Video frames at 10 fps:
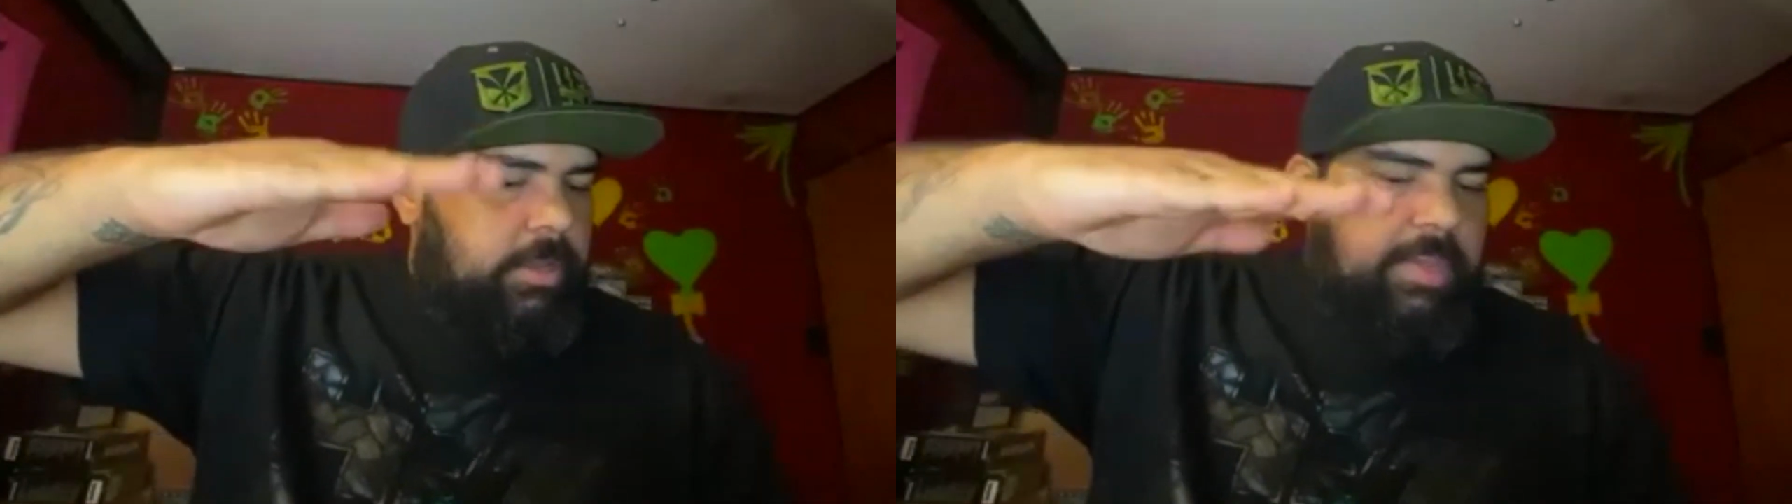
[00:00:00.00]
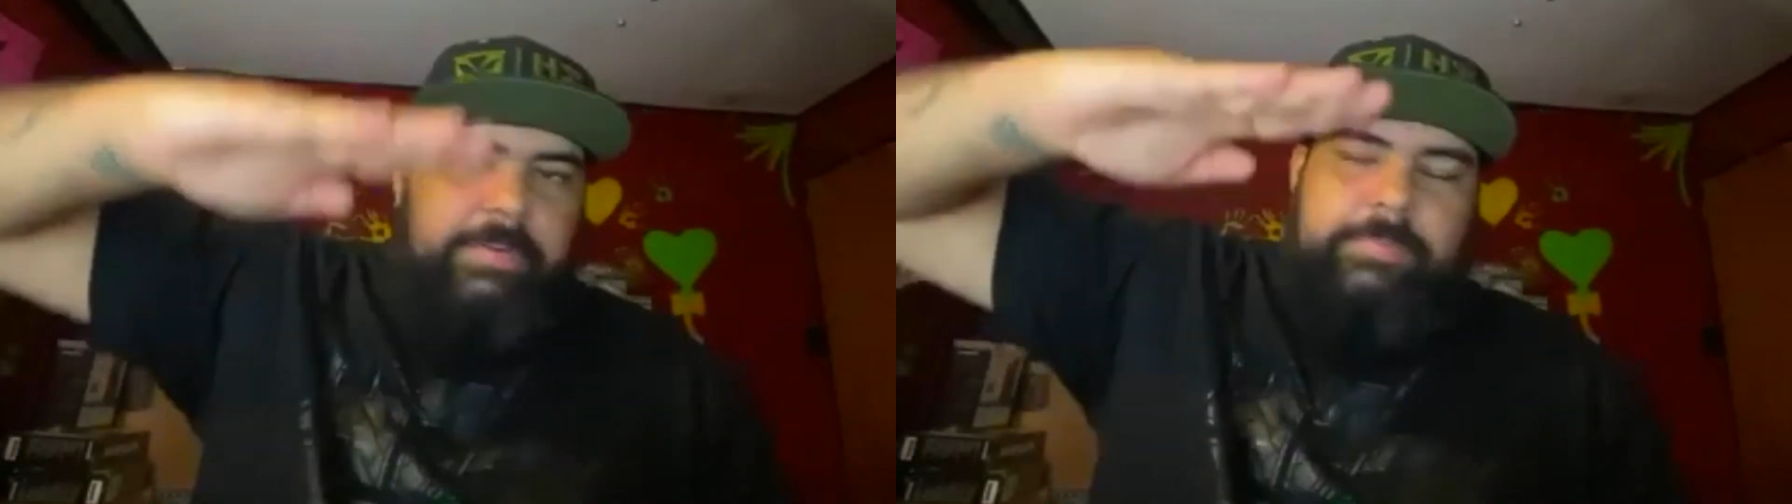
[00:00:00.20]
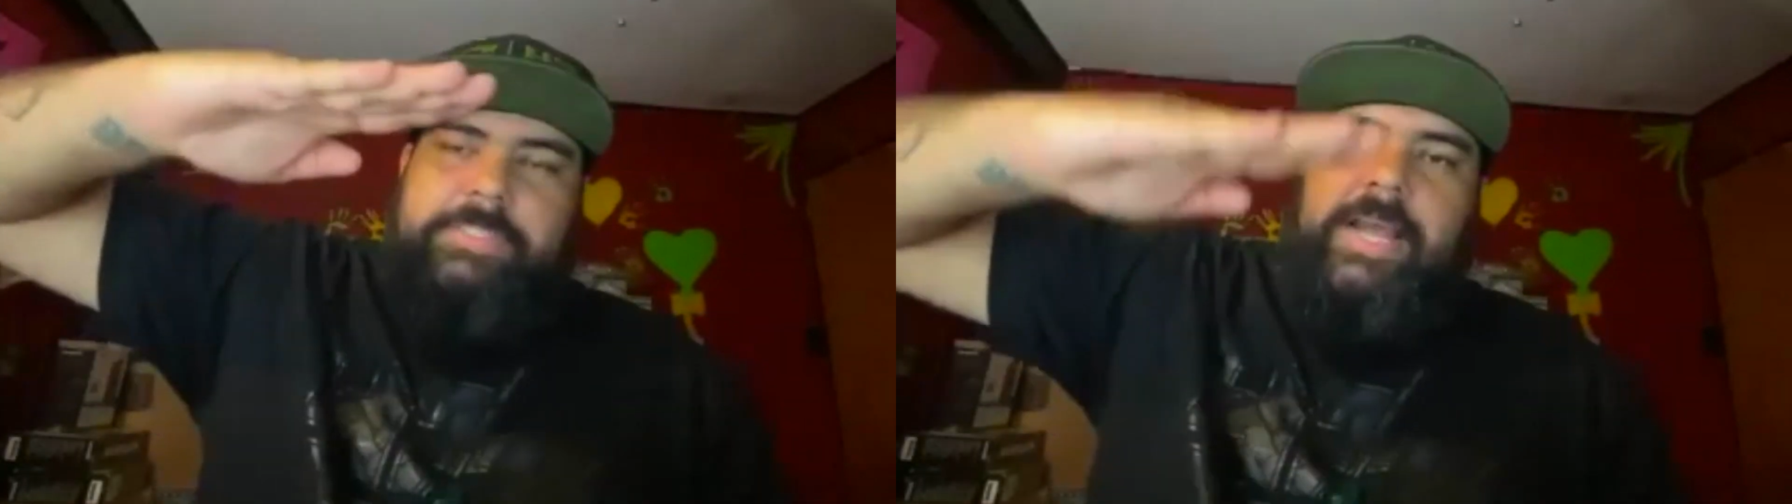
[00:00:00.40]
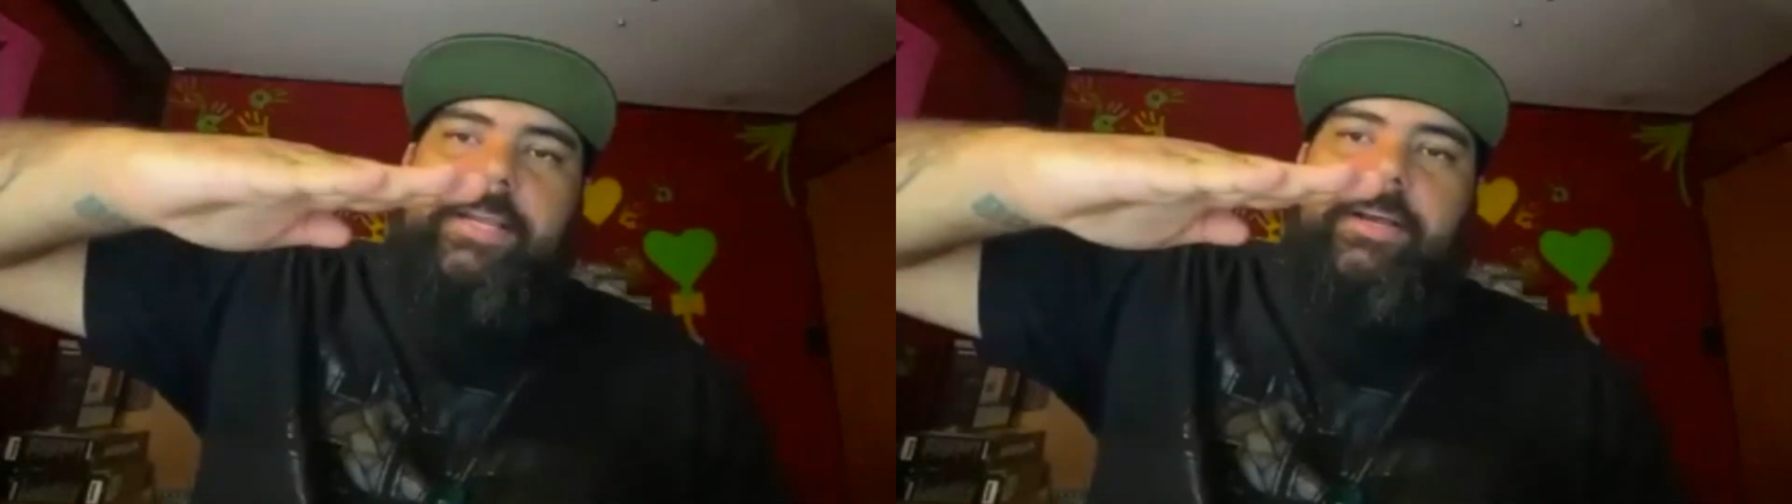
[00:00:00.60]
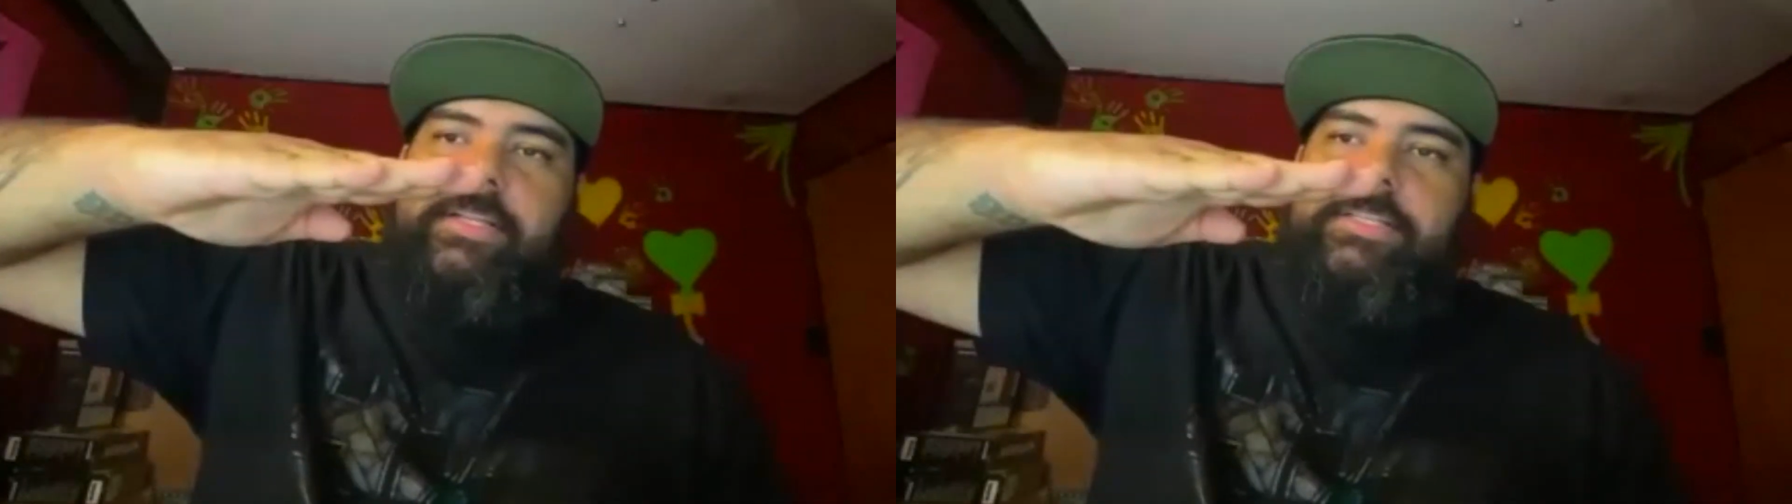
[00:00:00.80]
If I'm
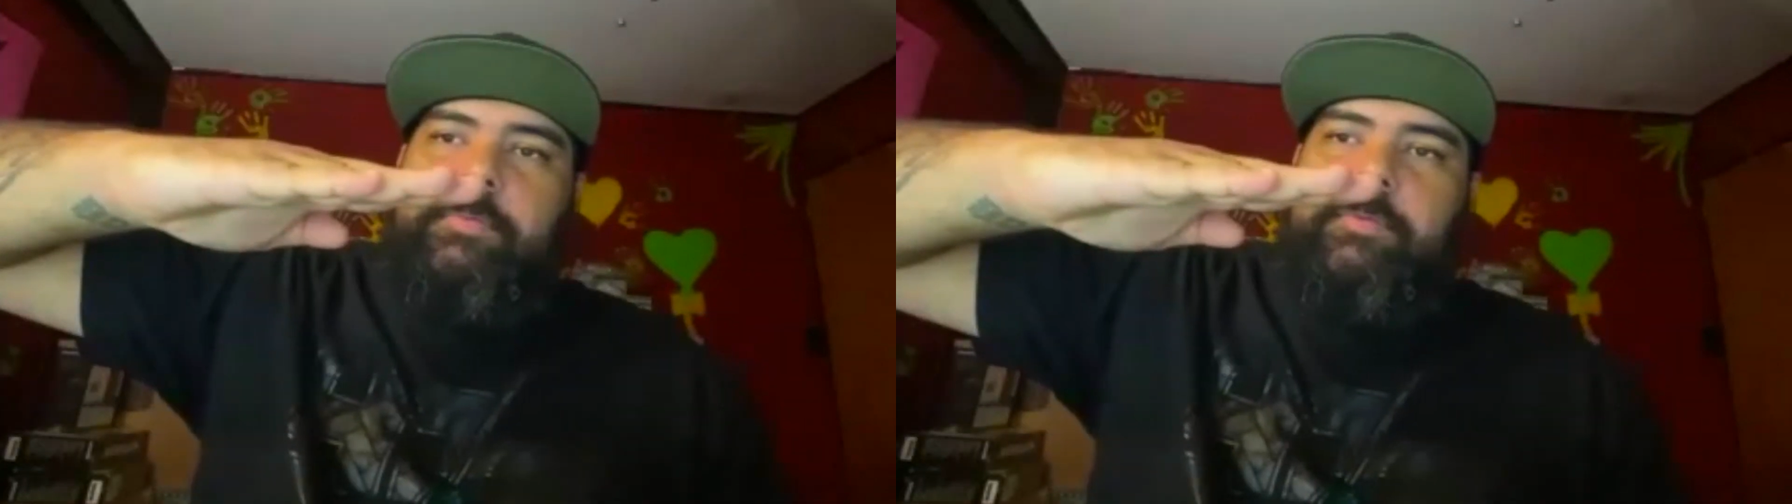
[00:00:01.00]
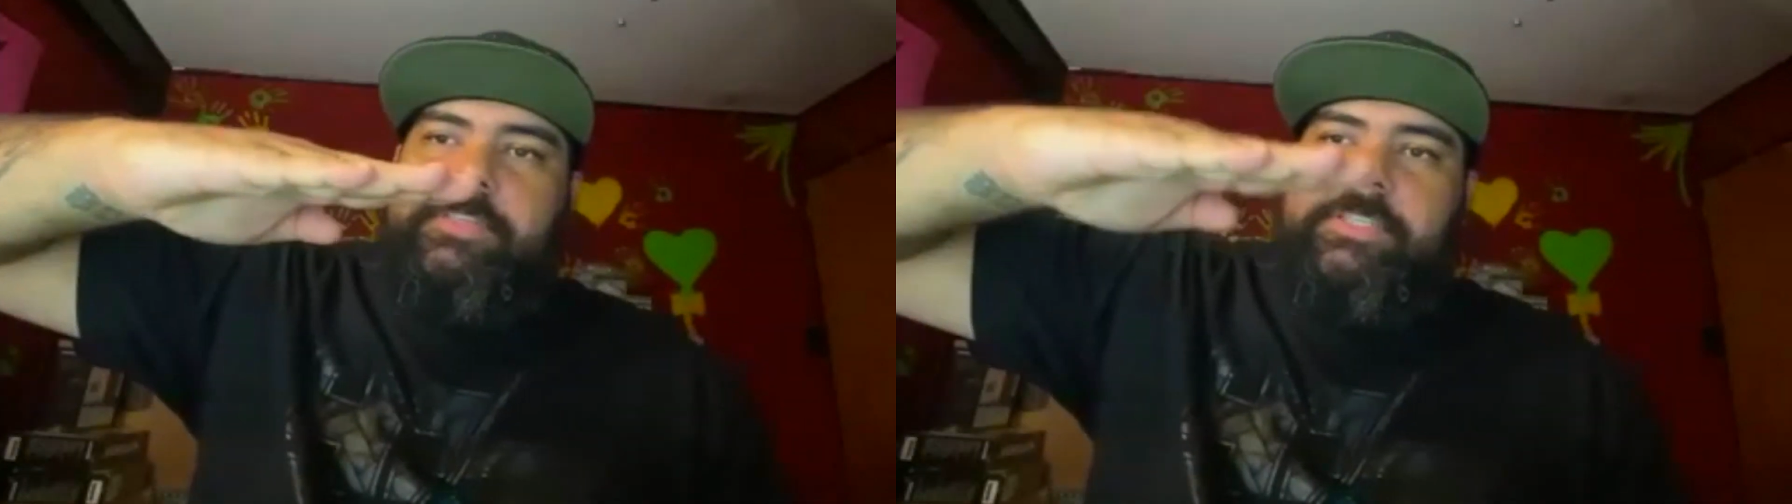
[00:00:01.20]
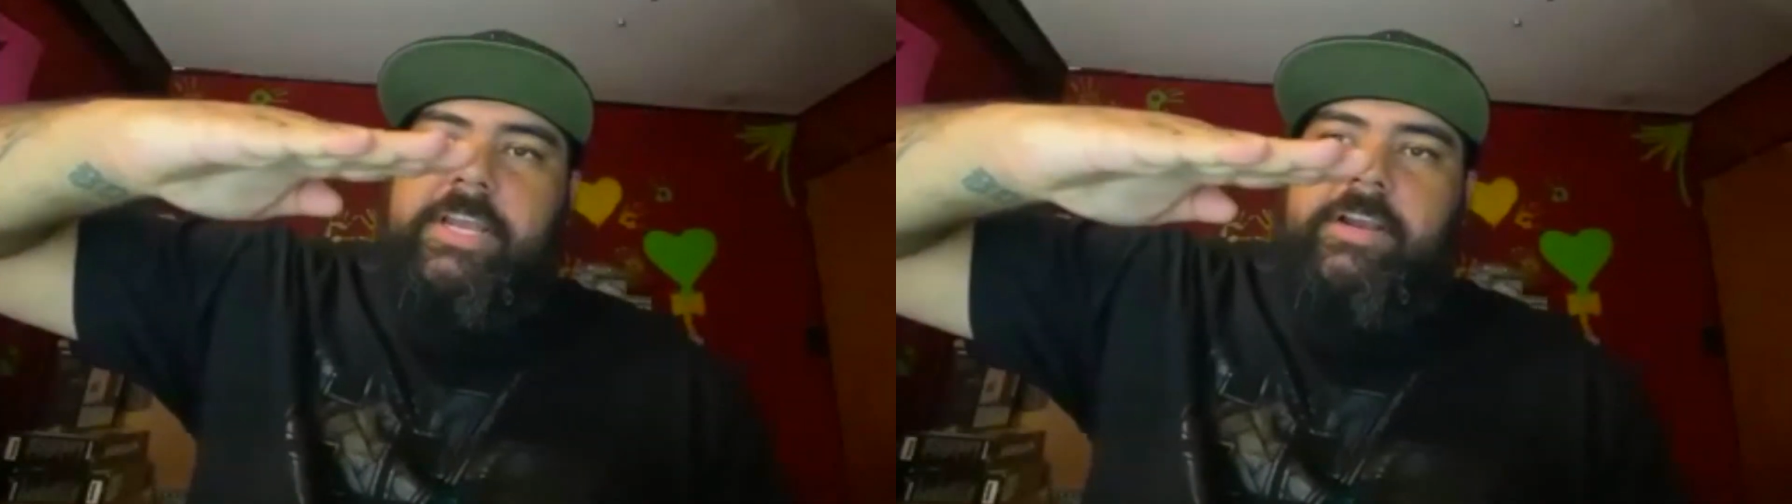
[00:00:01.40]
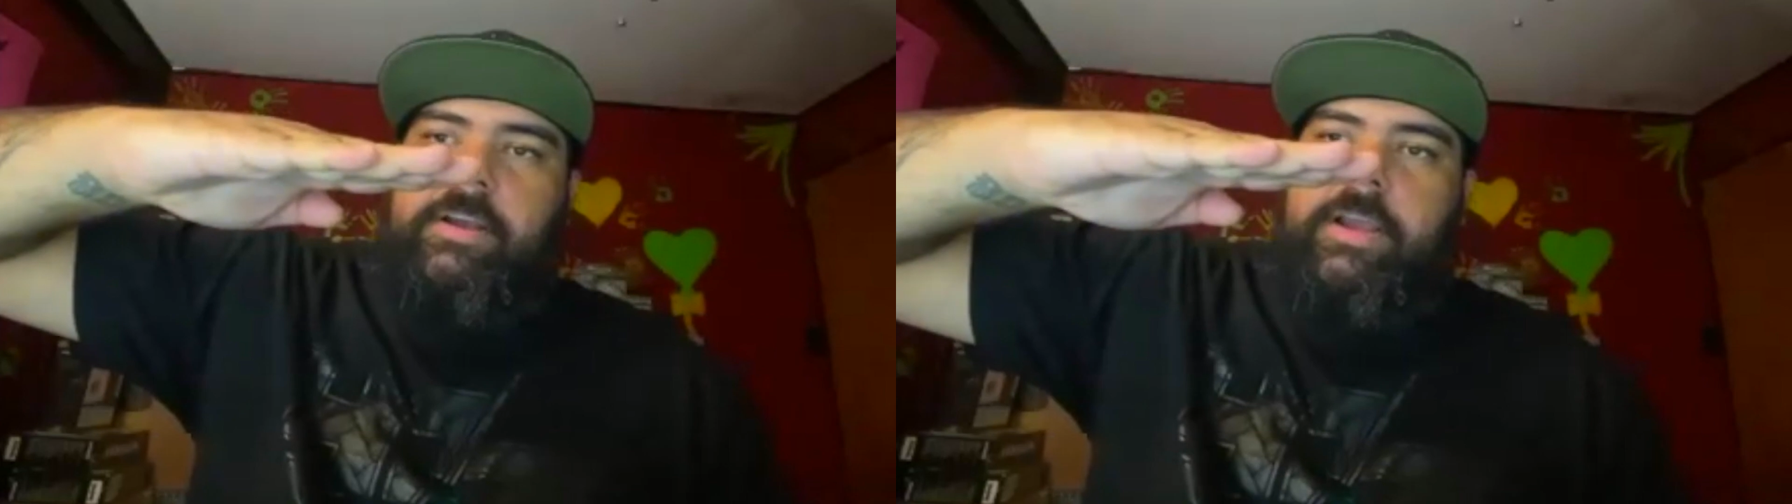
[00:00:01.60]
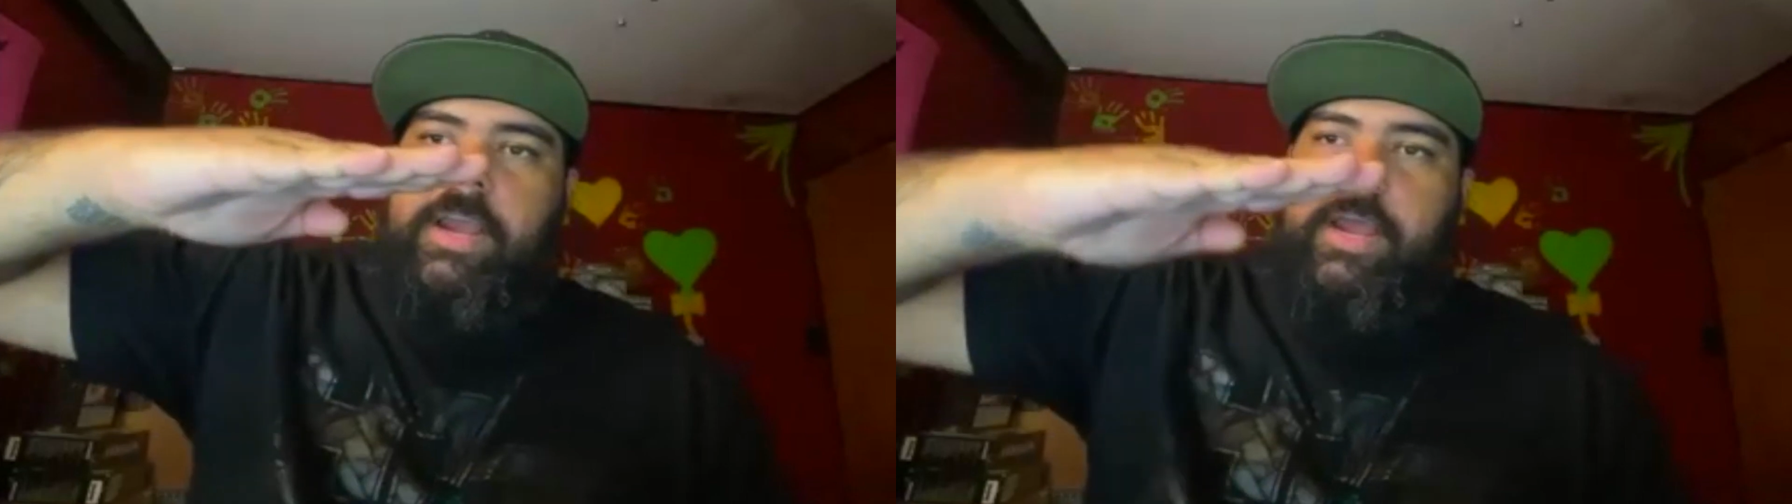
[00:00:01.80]
standing on the tip of a stair